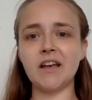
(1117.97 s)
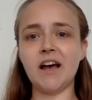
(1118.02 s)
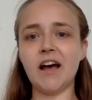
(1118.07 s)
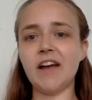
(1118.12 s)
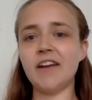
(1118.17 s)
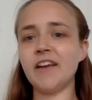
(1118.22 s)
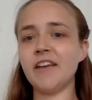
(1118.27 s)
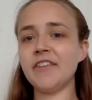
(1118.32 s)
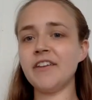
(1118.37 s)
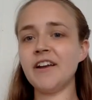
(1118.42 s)

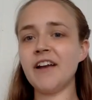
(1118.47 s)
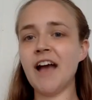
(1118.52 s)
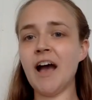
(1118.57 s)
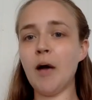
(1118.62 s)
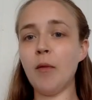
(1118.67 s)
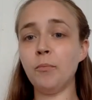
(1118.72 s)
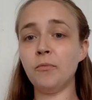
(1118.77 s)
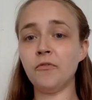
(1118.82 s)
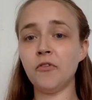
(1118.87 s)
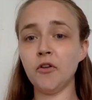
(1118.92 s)
Another
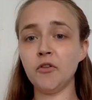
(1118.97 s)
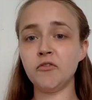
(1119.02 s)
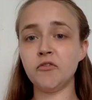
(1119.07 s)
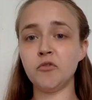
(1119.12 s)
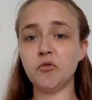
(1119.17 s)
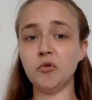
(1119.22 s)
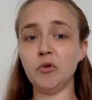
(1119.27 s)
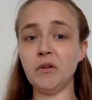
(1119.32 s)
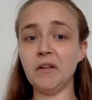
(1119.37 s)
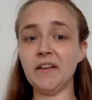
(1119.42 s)
helpful
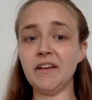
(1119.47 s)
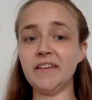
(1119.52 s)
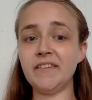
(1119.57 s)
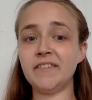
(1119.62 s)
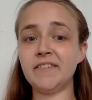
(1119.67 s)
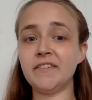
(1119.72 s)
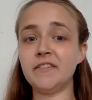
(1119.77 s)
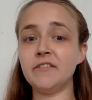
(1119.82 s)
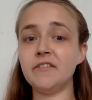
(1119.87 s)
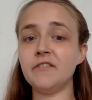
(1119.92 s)
tool
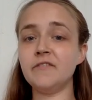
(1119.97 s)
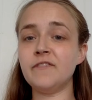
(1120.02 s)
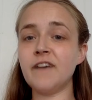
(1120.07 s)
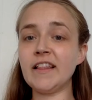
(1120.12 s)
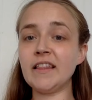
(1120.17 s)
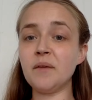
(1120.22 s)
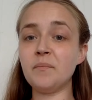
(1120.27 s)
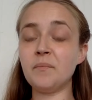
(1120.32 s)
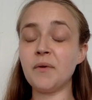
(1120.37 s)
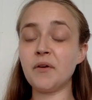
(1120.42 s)
is to
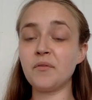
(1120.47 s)
develop